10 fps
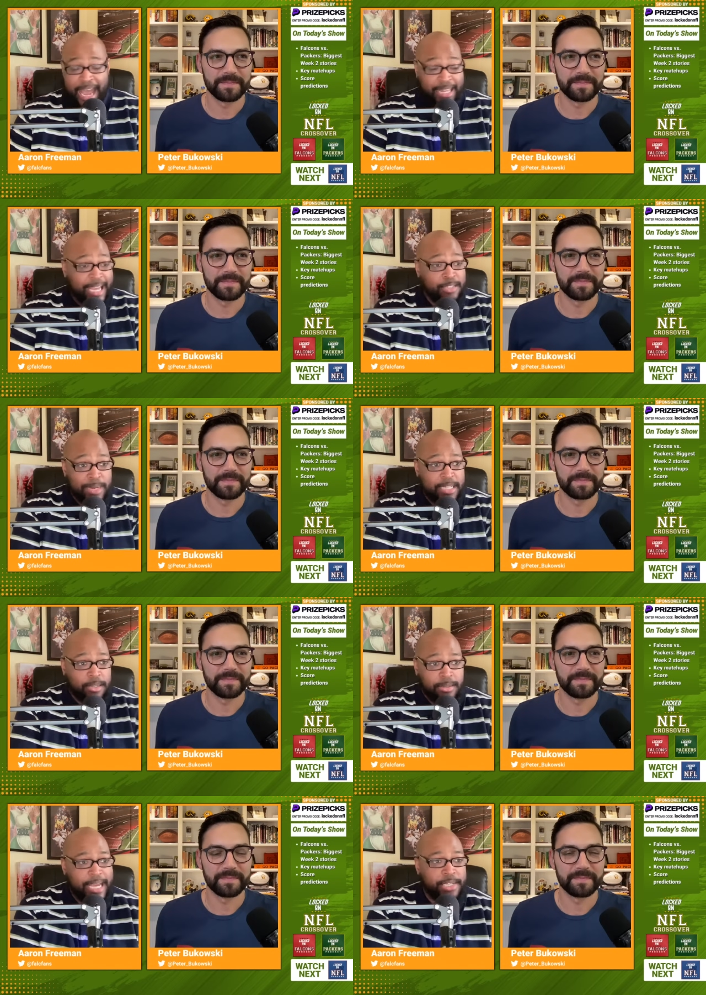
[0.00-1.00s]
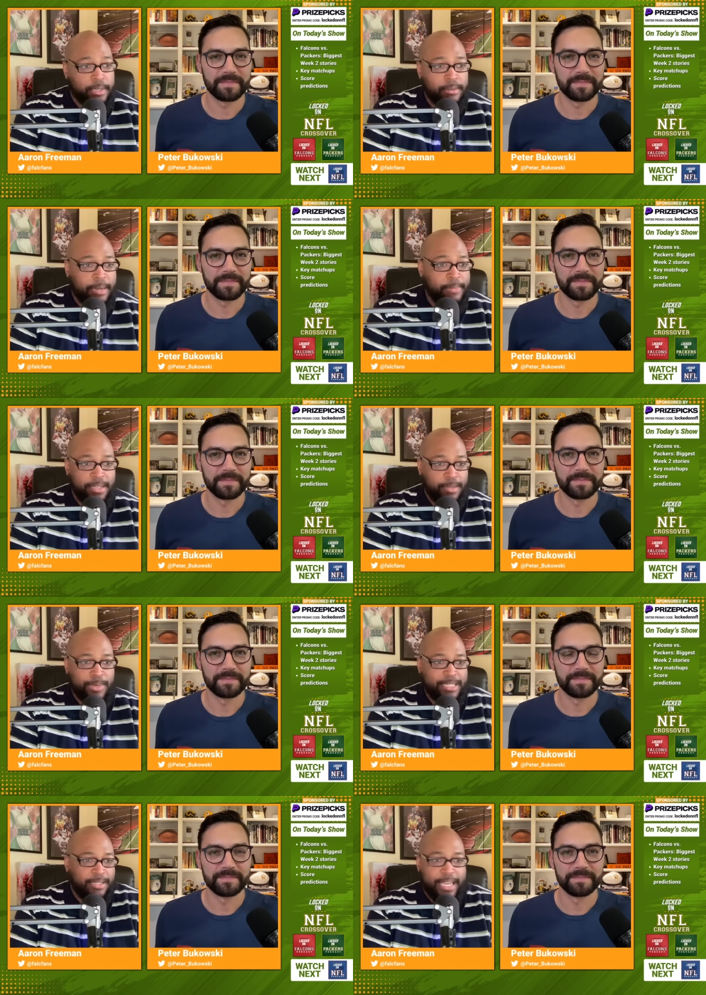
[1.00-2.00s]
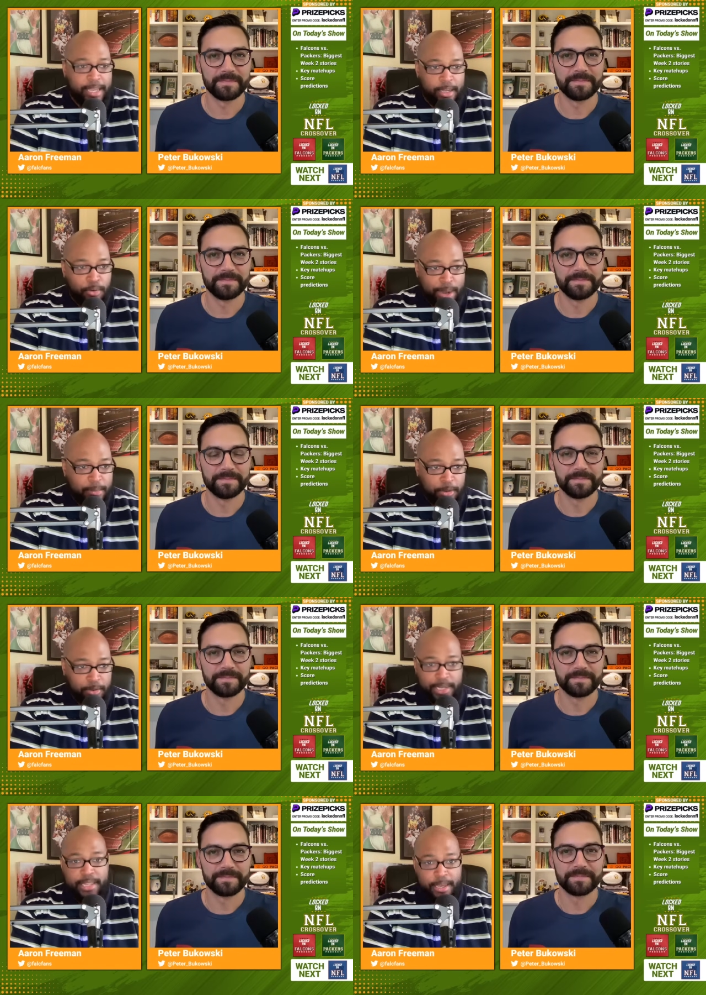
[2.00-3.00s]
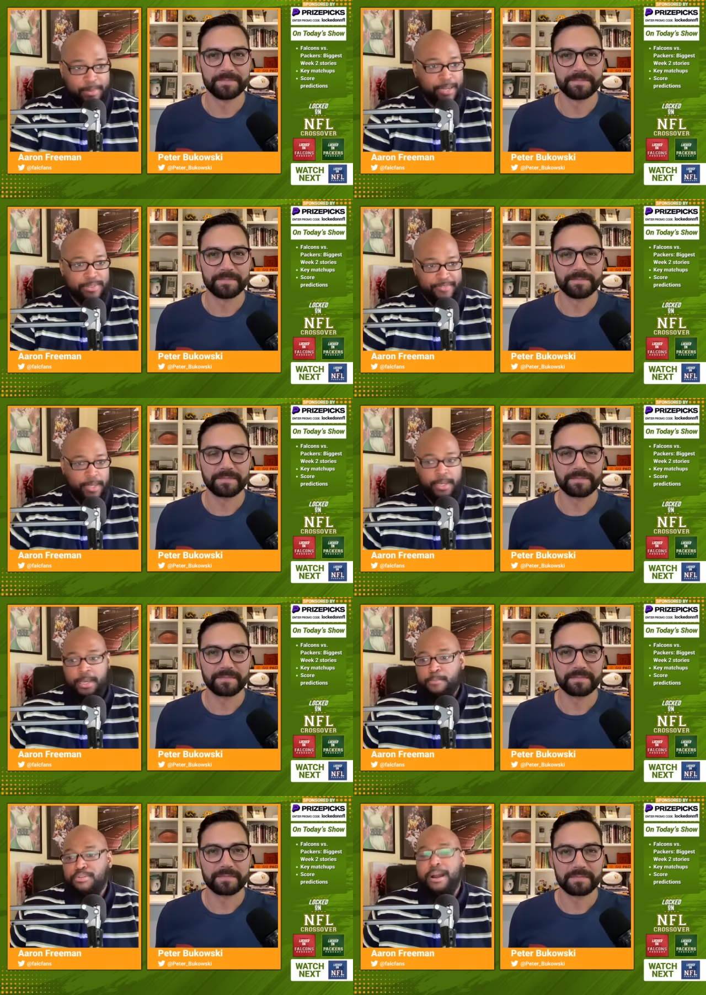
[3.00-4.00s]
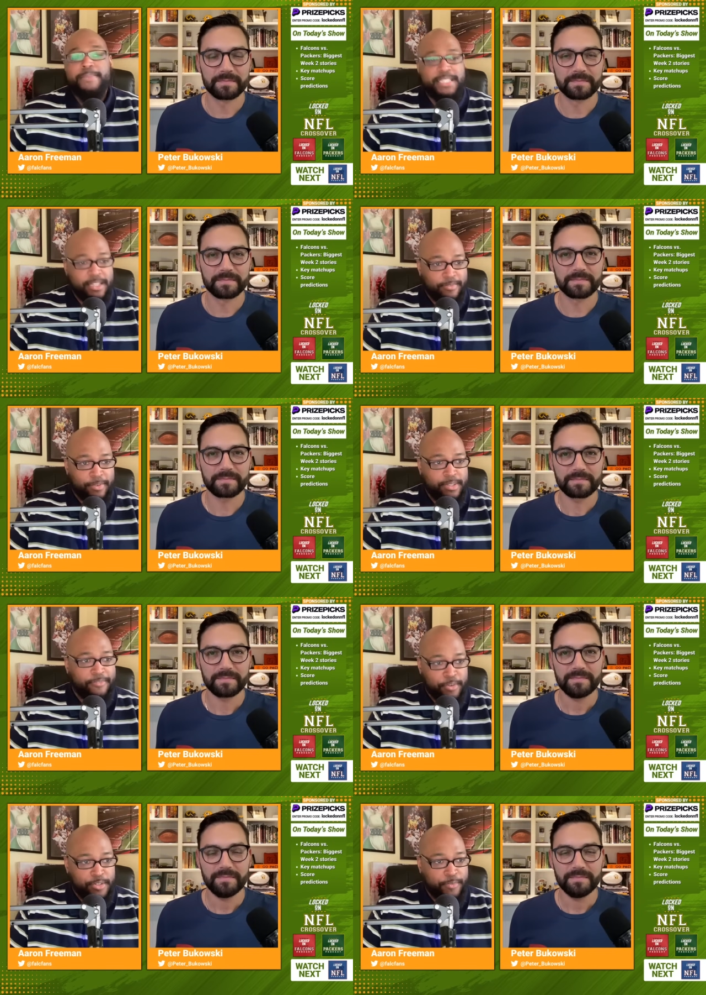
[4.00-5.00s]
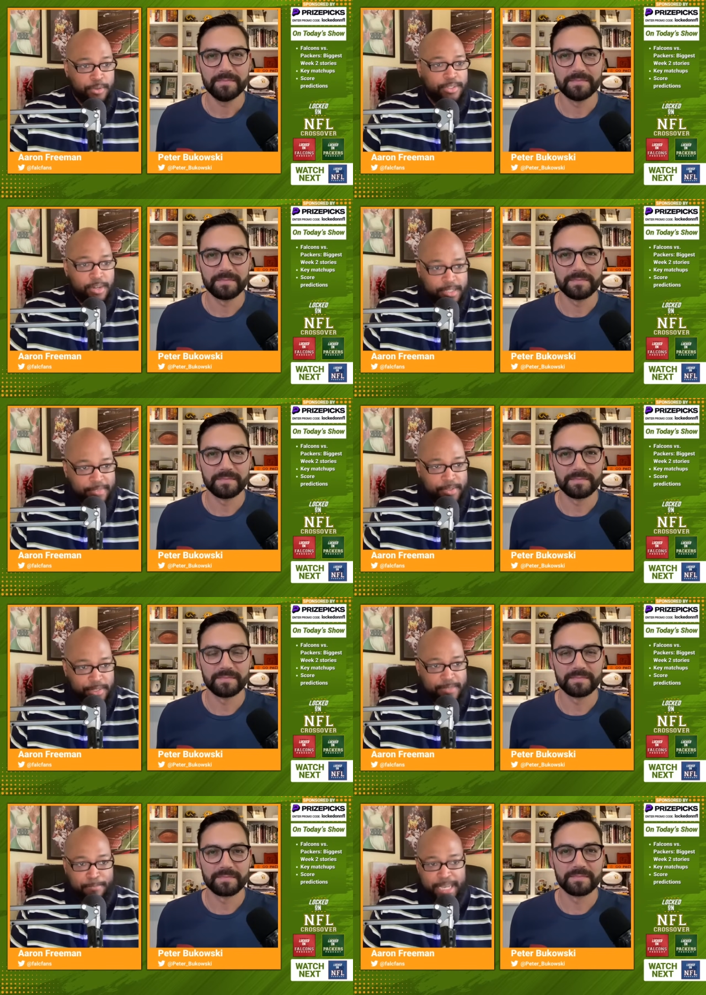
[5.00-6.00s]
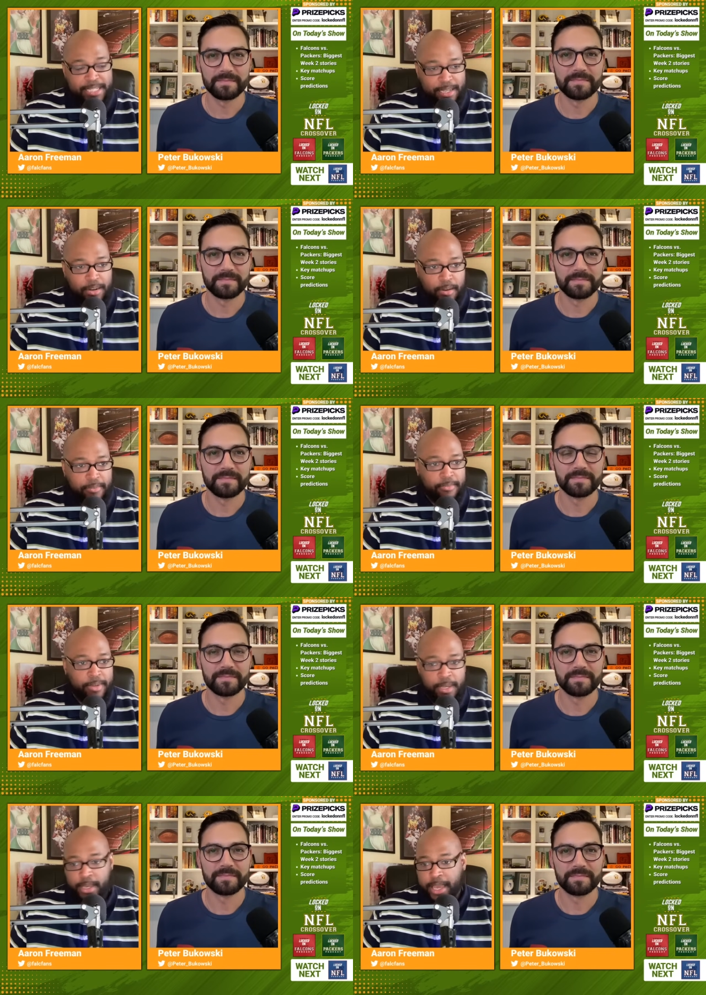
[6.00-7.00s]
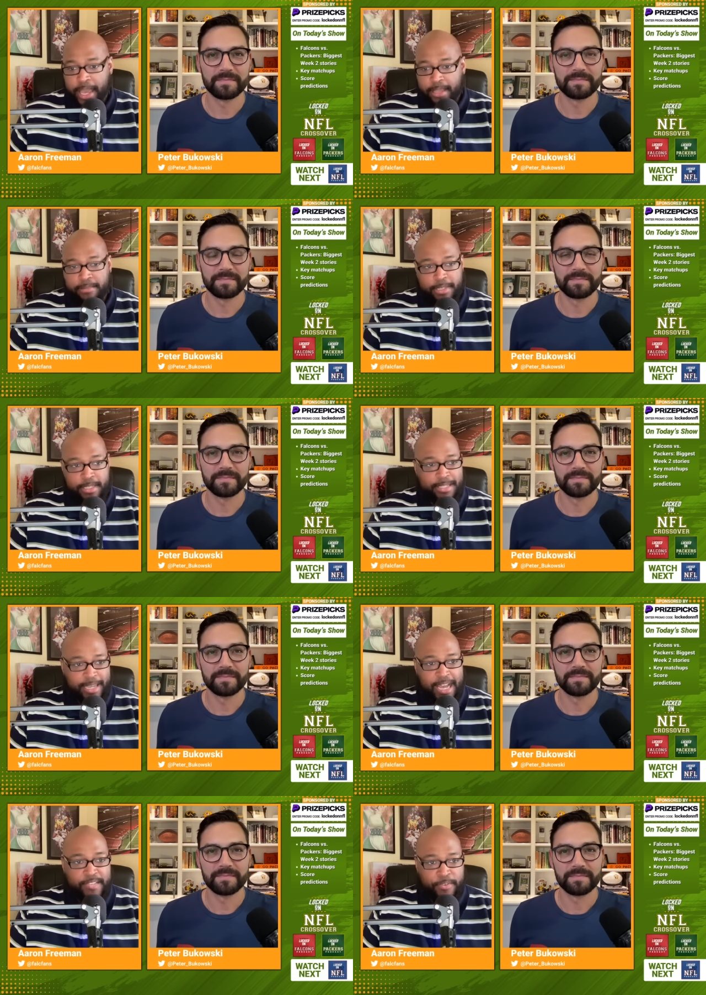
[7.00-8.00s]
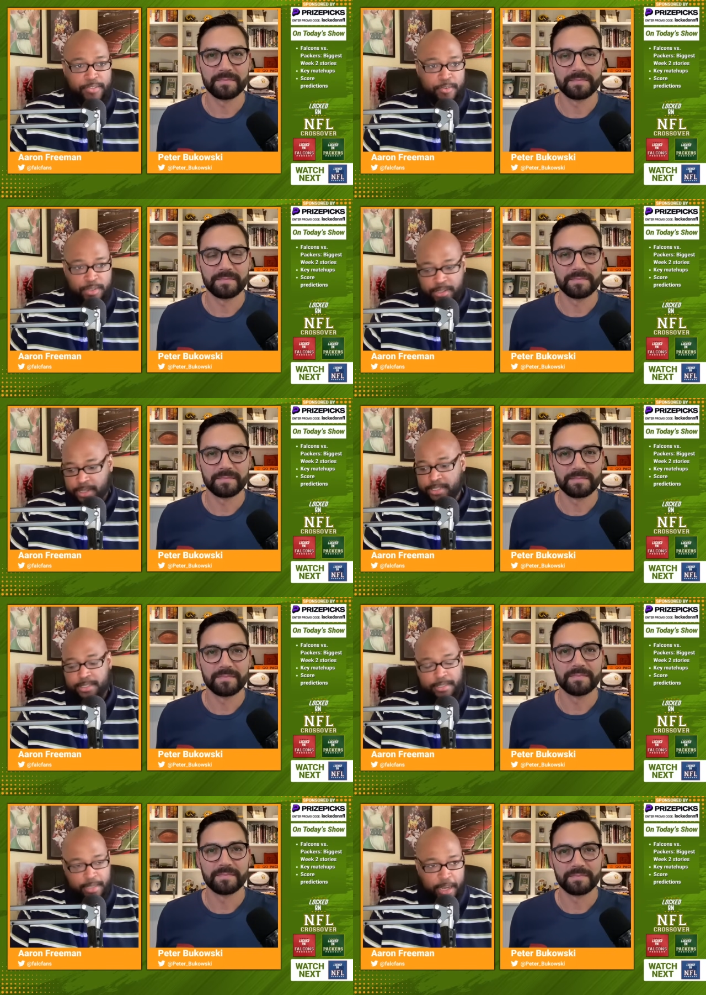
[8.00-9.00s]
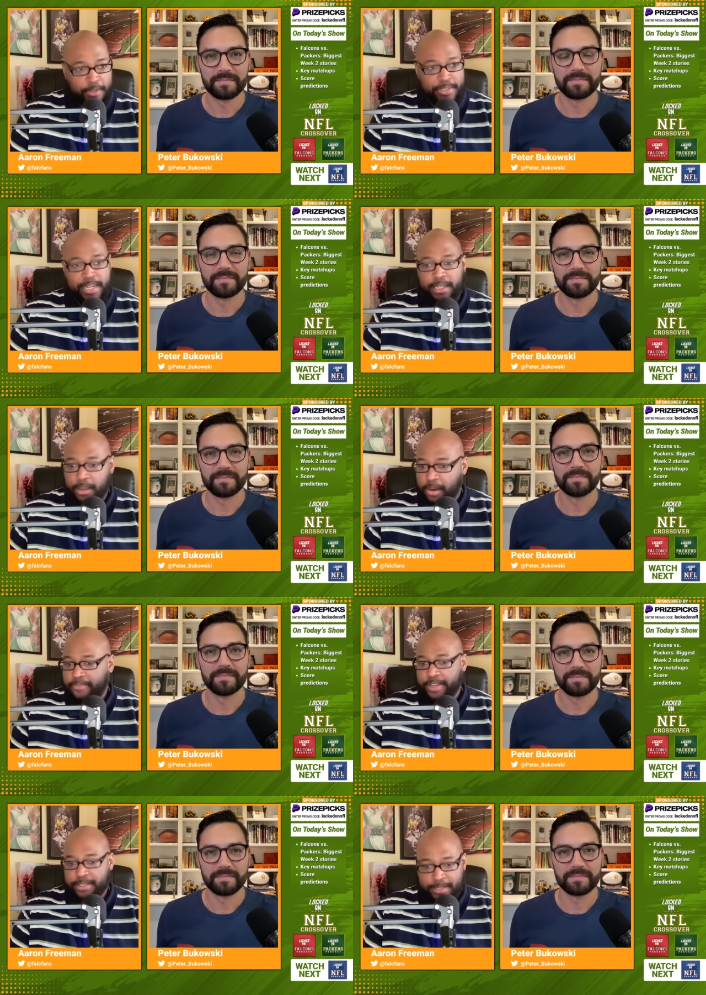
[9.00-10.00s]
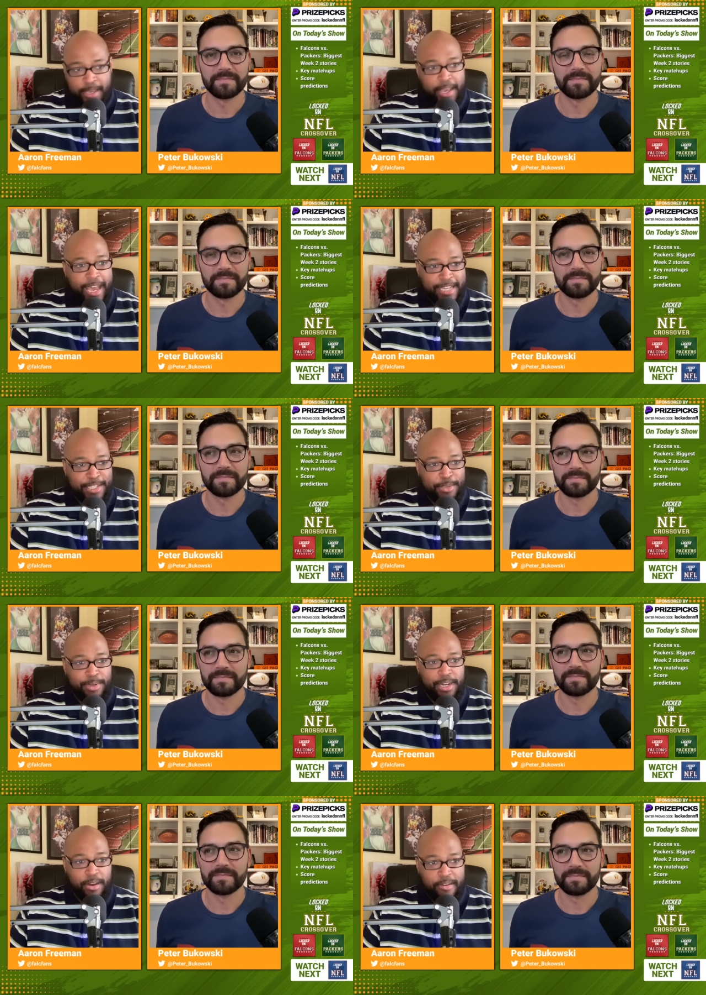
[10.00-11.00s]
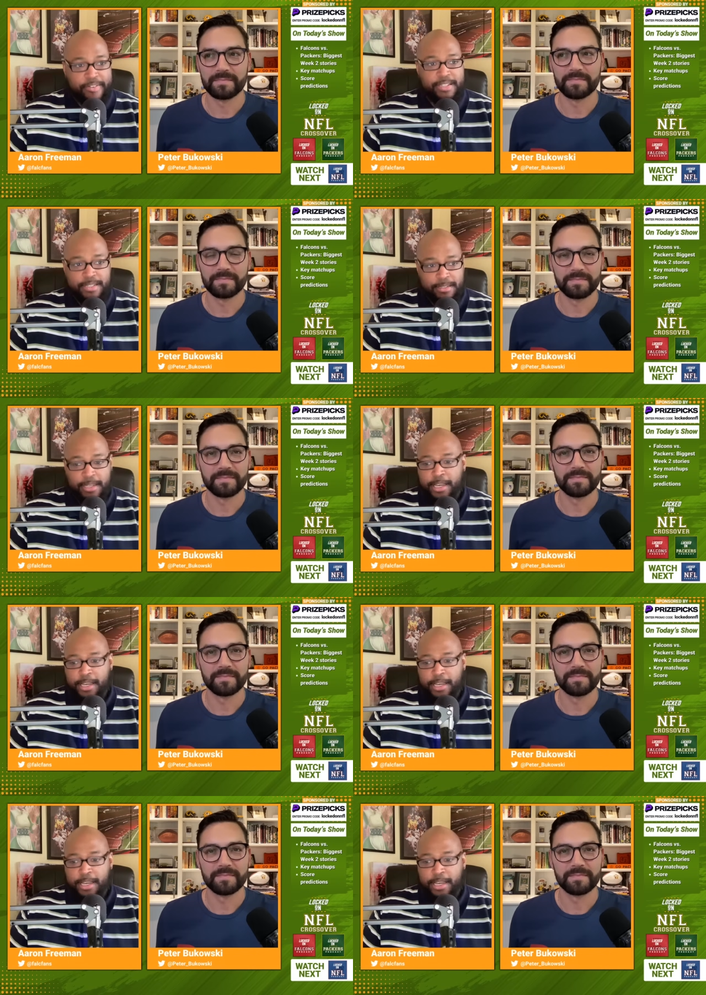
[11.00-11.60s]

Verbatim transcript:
Speaker 1: I liked what I saw last year. I mean, it wasn't like incredible or anything, but it was promising for the first four starts if you're just basing it off of hey this is a guy's first four starts understanding the offense executing the offense and